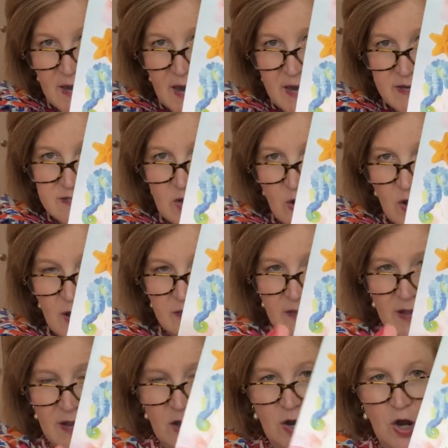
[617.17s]
and it's on
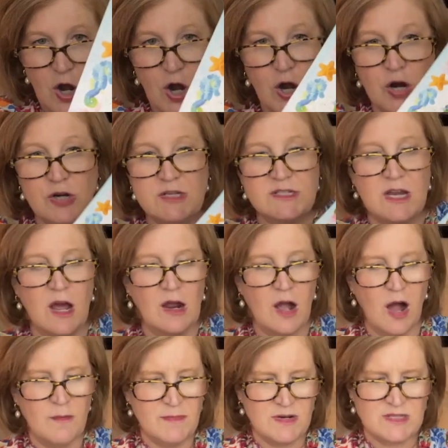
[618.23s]
like a cardstock,
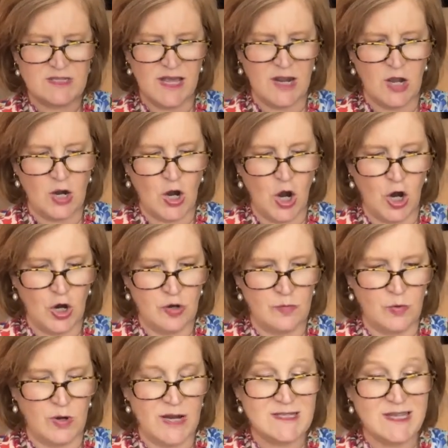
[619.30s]
almost like a
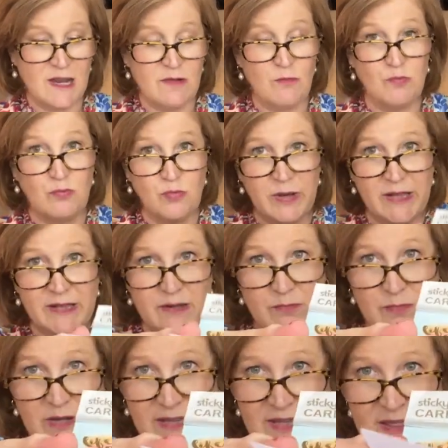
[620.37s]
cardboard. It's like really,
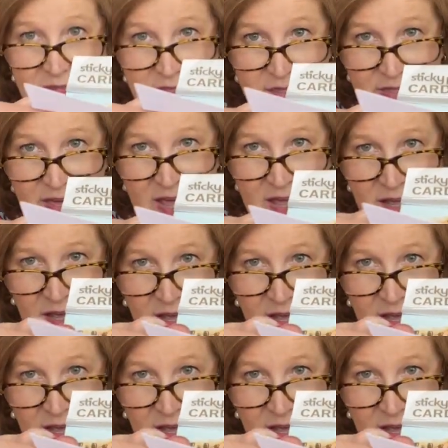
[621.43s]
really thick.